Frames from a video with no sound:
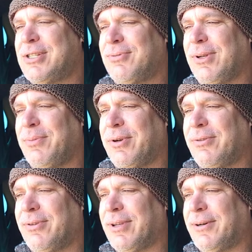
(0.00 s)
She's really
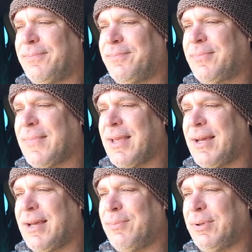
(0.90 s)
beautiful though,
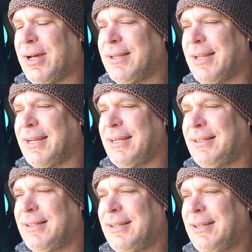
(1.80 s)
blonde lady.
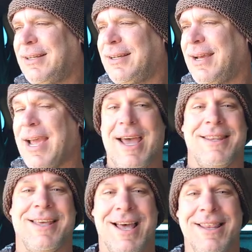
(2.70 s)

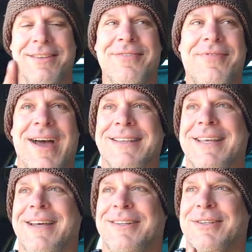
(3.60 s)
And I love the fact
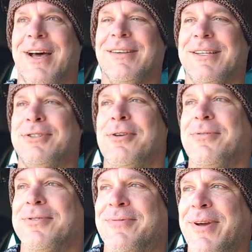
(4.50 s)
that Ugly Truth
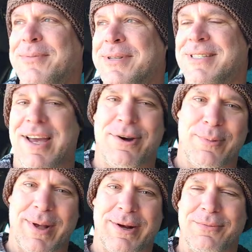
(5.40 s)
was filmed in
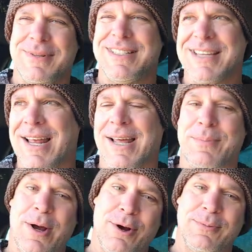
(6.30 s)
Sacramento, which is kind of like
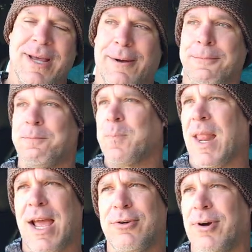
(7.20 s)
my
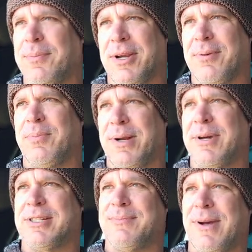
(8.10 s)
hometown. I grew up there pretty
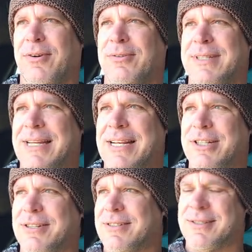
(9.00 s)
much my whole teenage
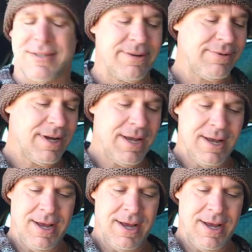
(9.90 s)
years and stuff.